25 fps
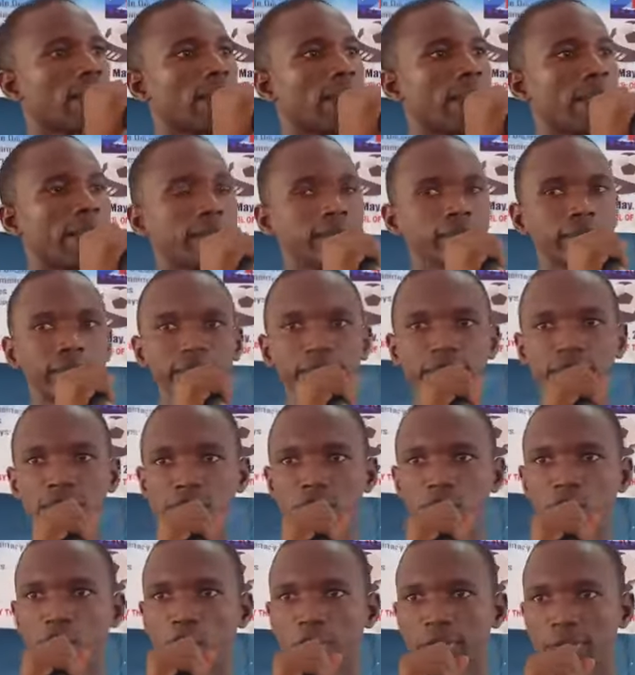and the
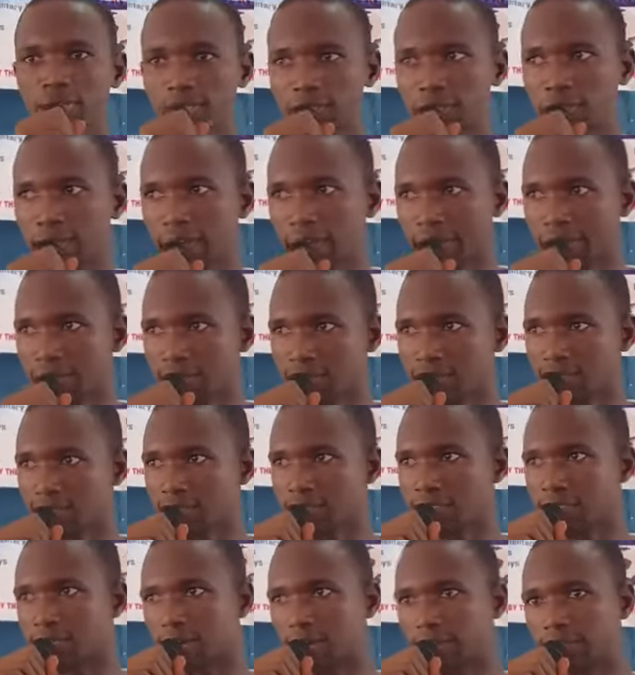distinguished
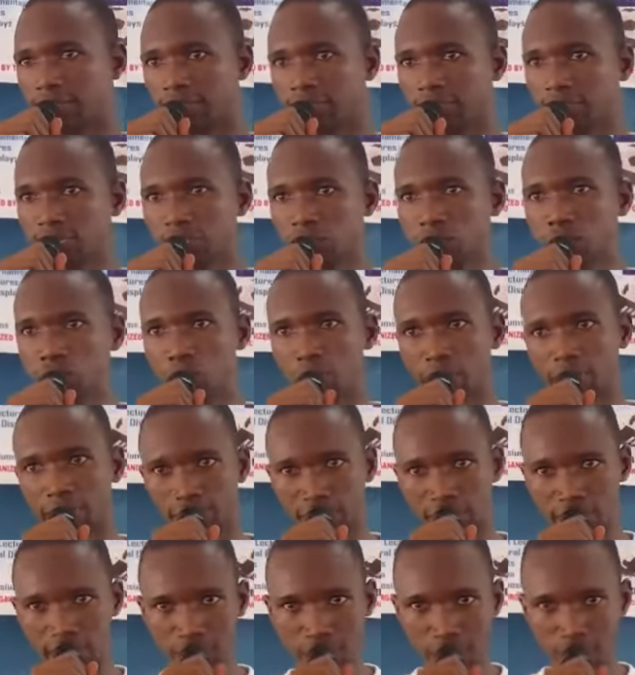ladies and
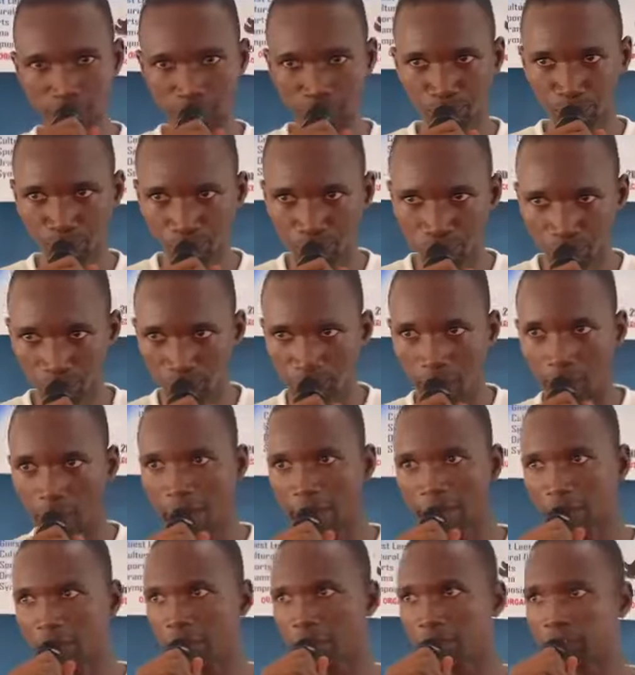gentlemen,
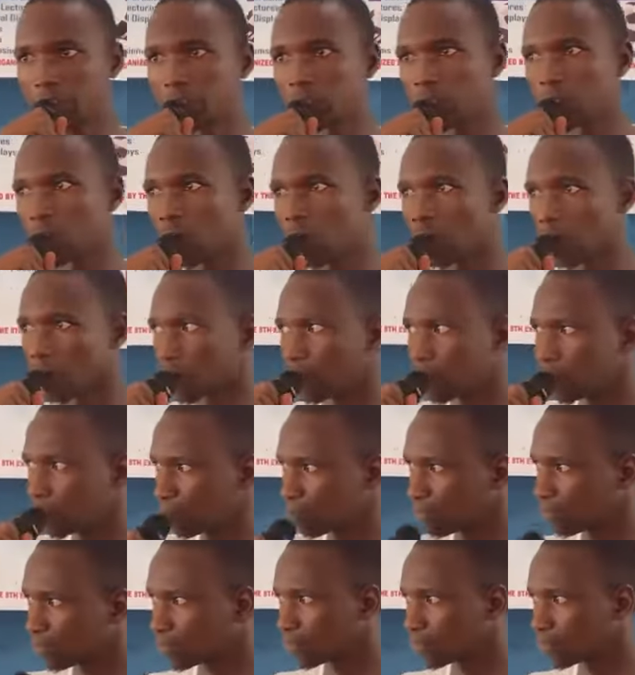I greet you all.